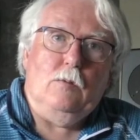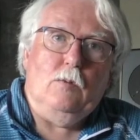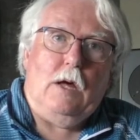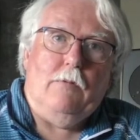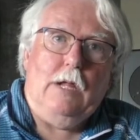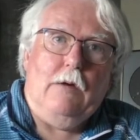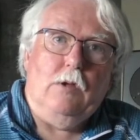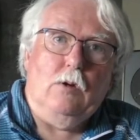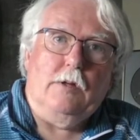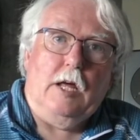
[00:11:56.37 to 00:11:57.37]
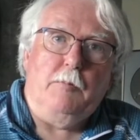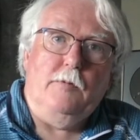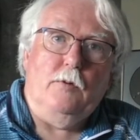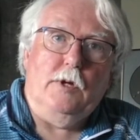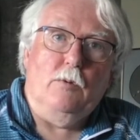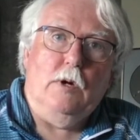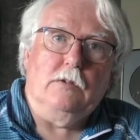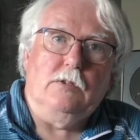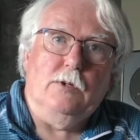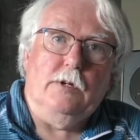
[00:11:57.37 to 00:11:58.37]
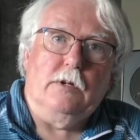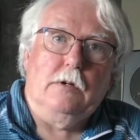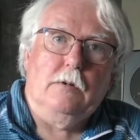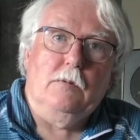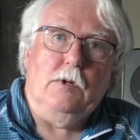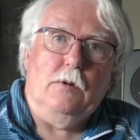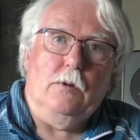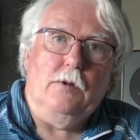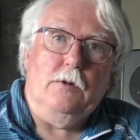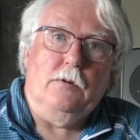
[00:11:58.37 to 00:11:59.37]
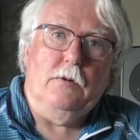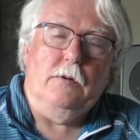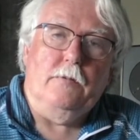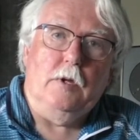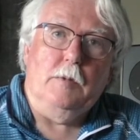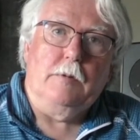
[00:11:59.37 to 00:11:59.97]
have a look at that before you go out and do your filming.